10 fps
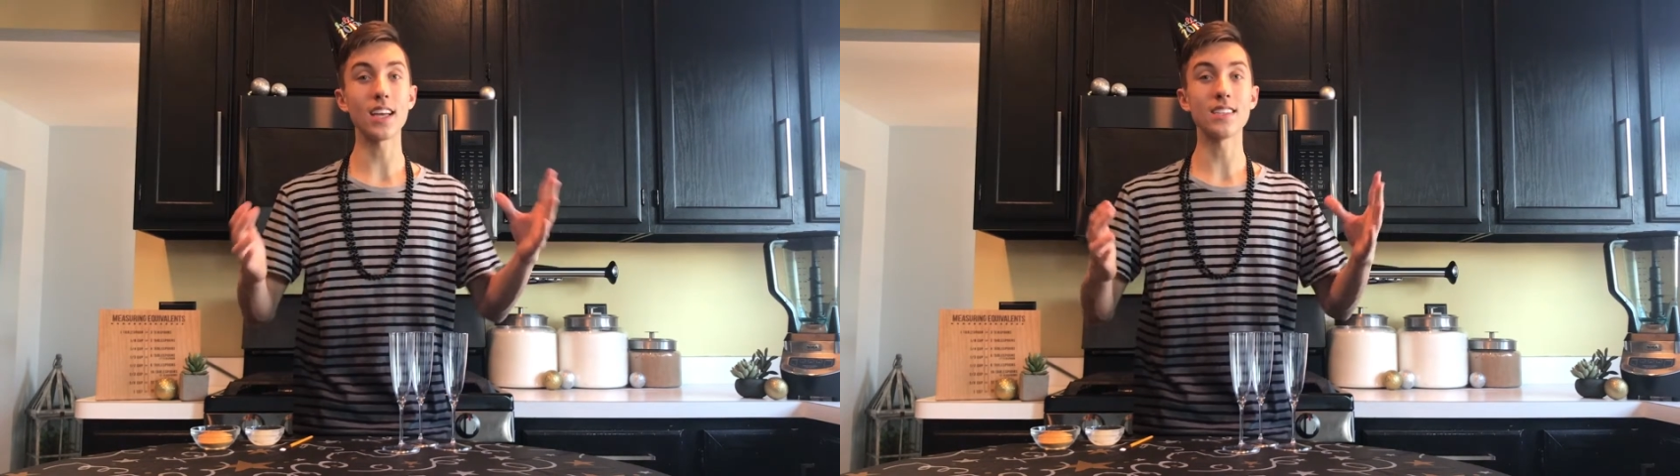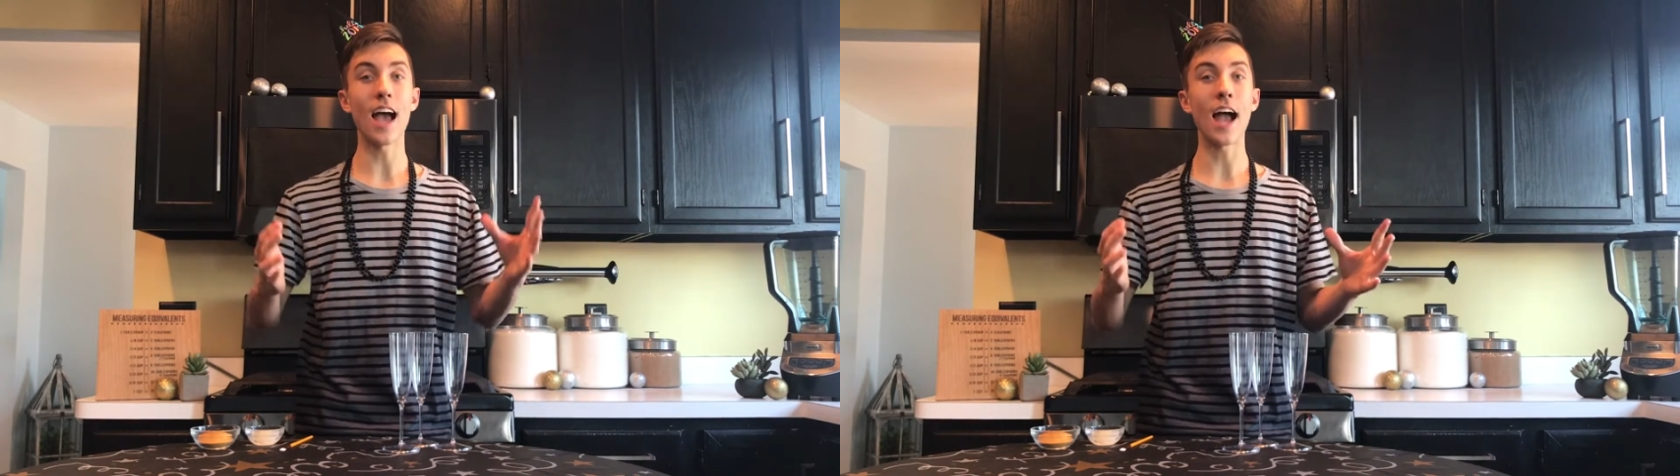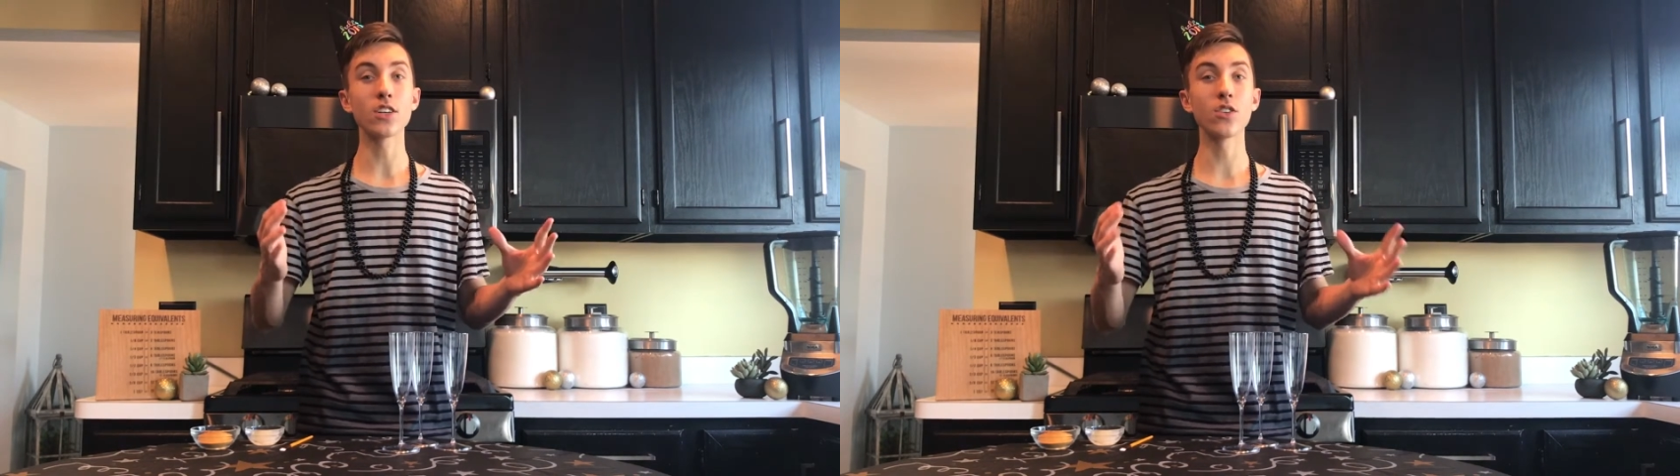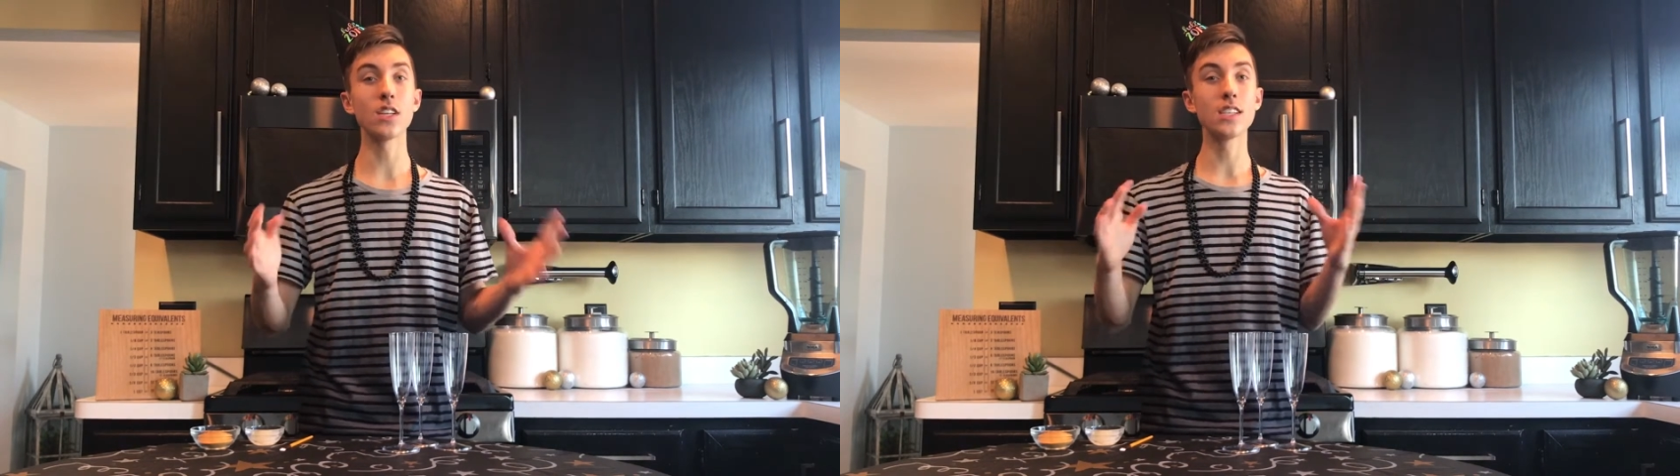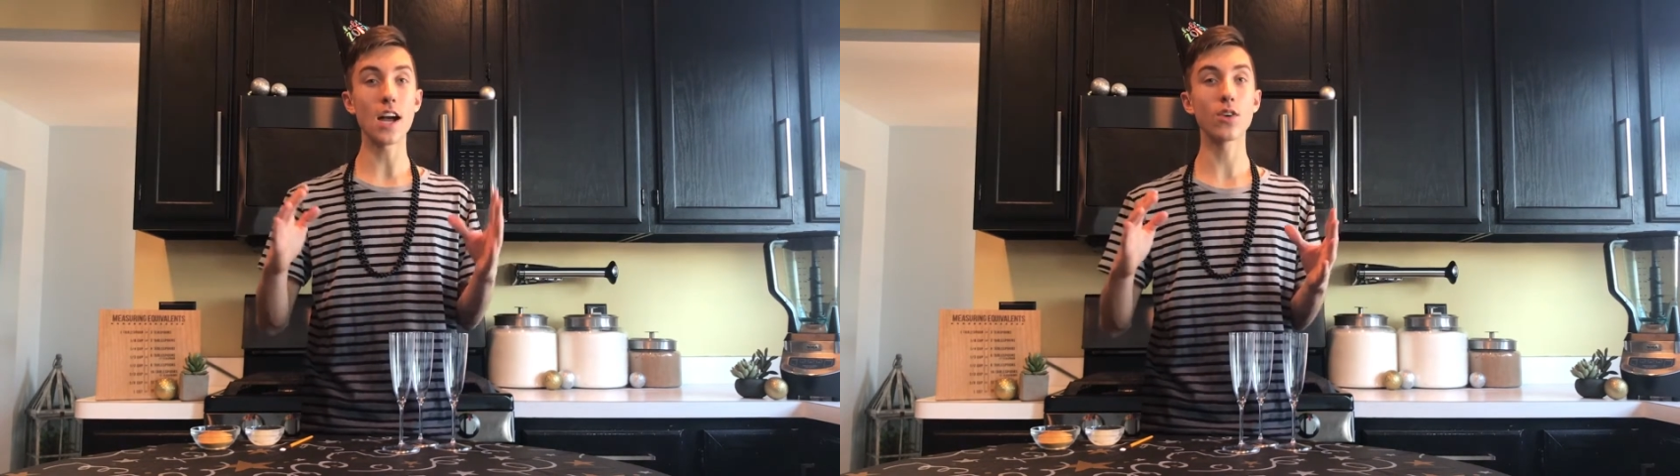is
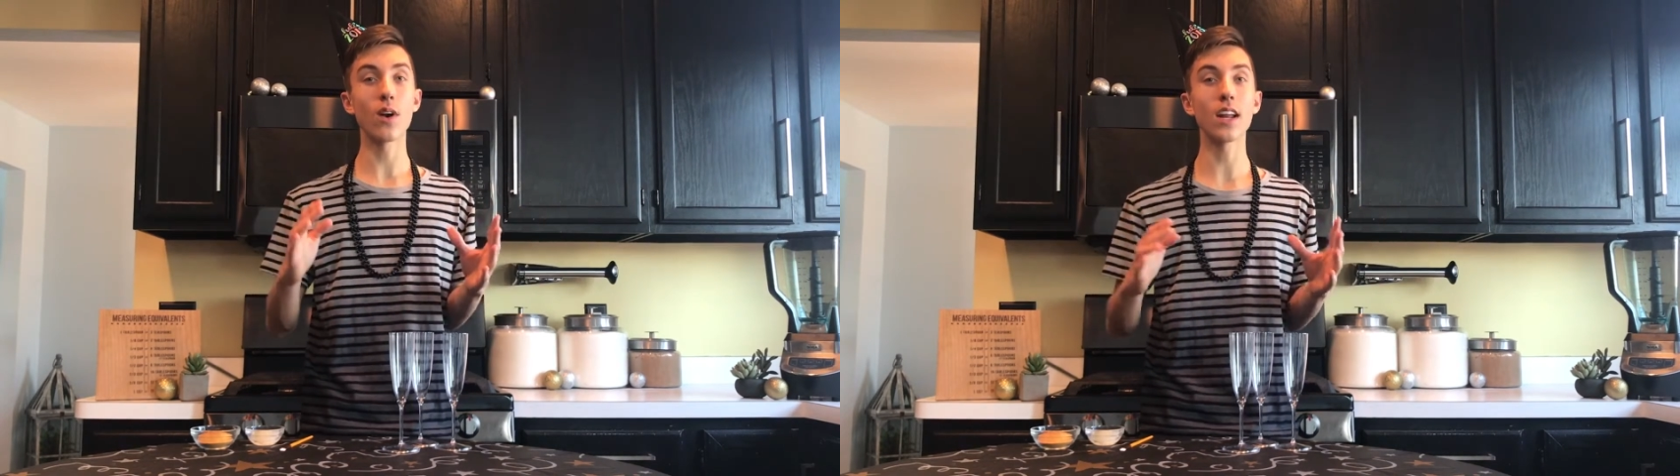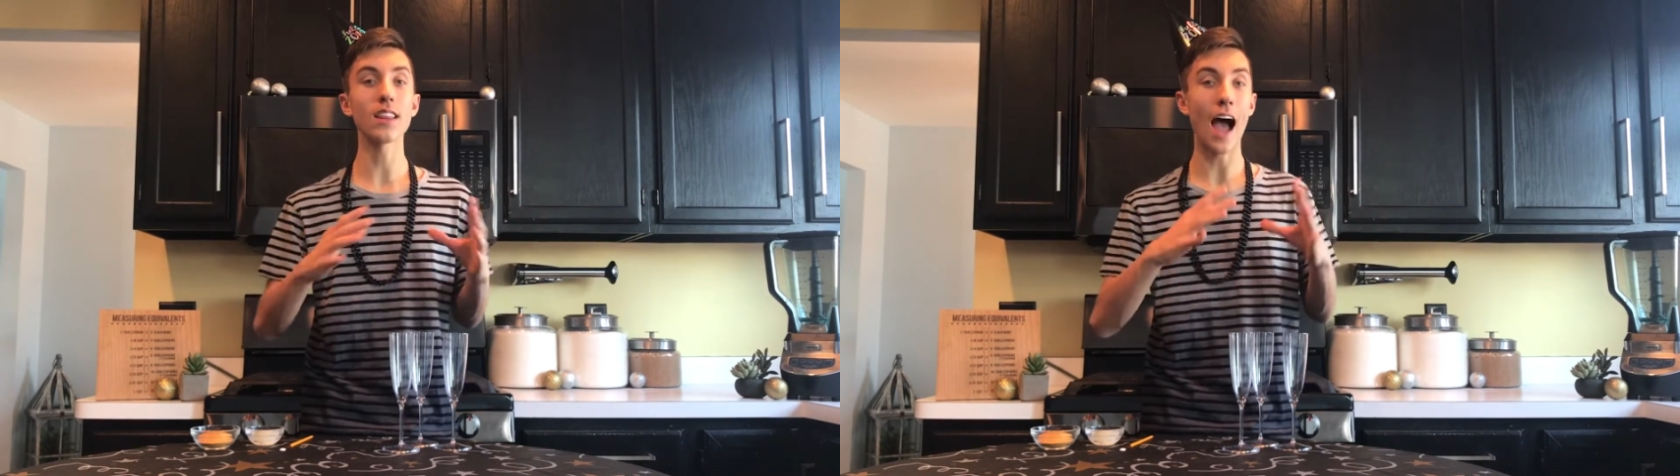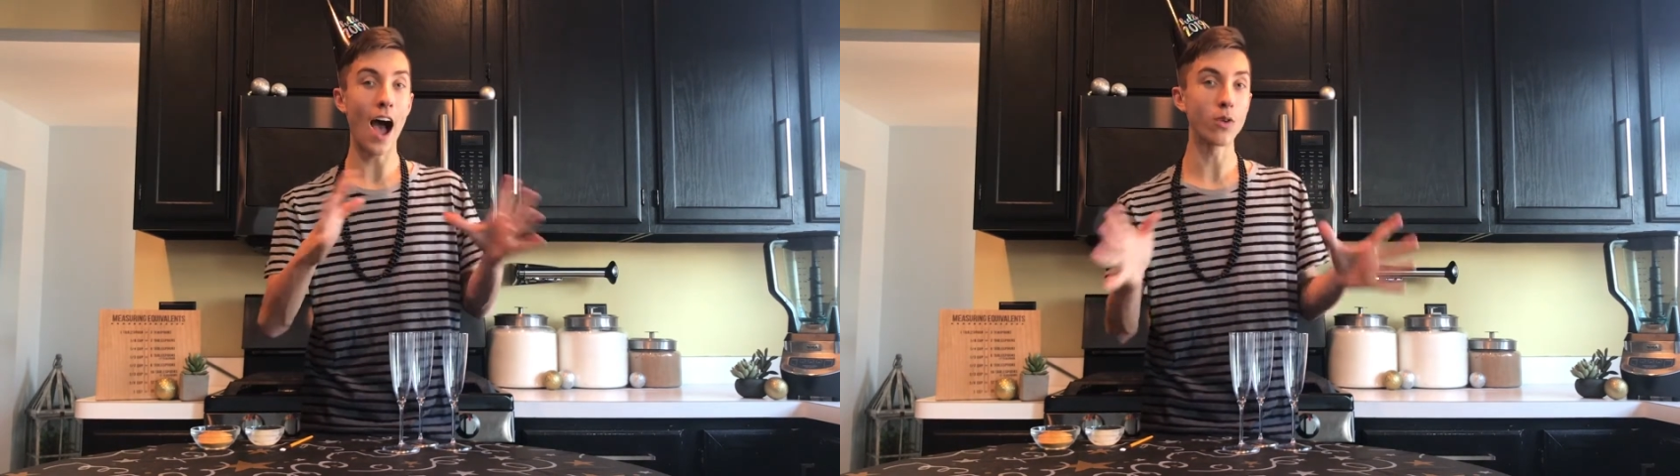actually decorating the